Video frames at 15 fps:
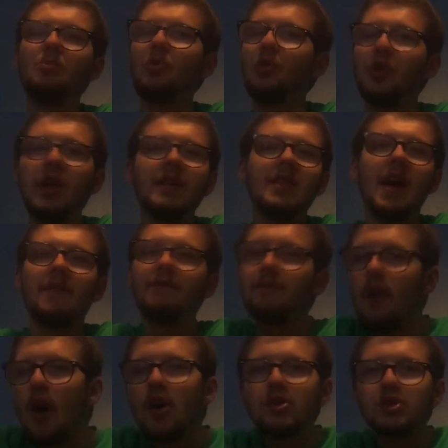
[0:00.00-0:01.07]
thing that
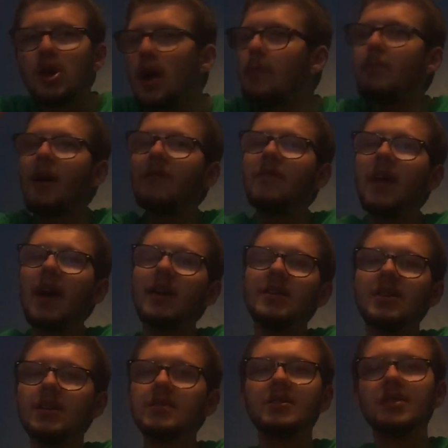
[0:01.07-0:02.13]
follows you above there.
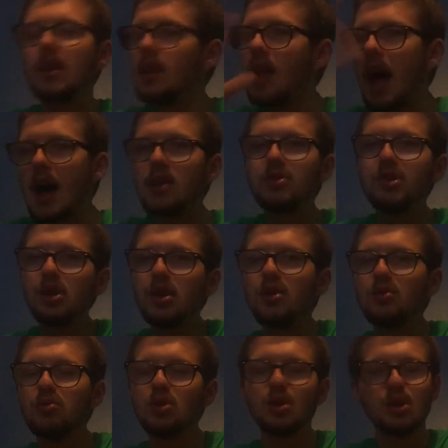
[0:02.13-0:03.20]
This allows
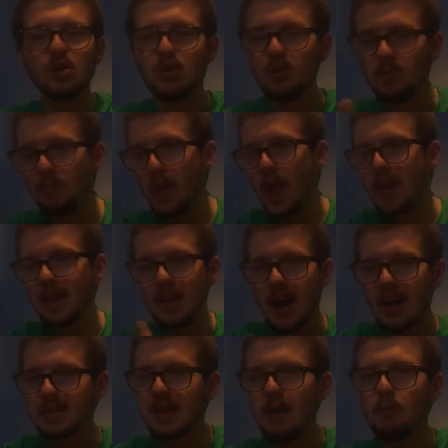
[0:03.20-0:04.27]

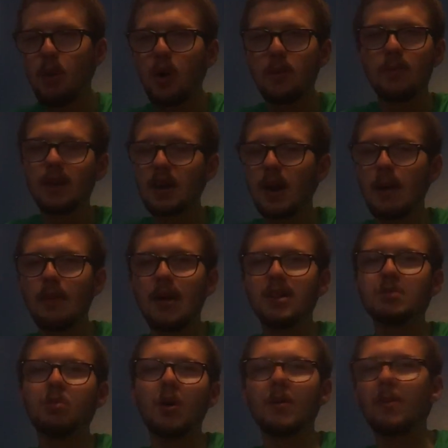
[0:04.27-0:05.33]
that Pokemon to come out
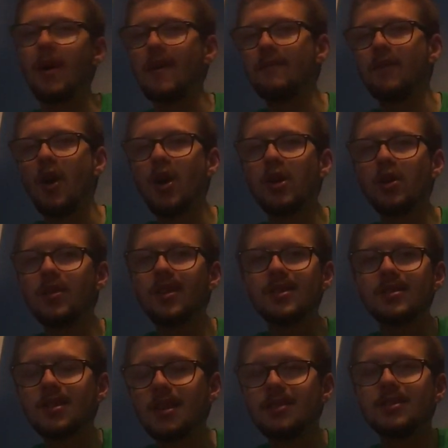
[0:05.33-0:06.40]
as Pokemon and follow
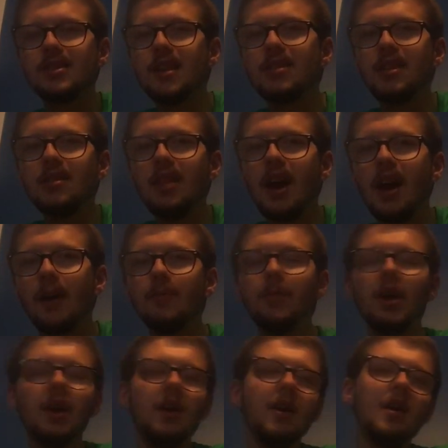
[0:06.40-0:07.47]
you. There's nothing there.
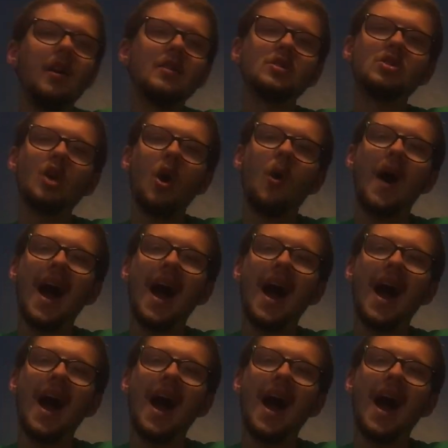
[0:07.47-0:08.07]
So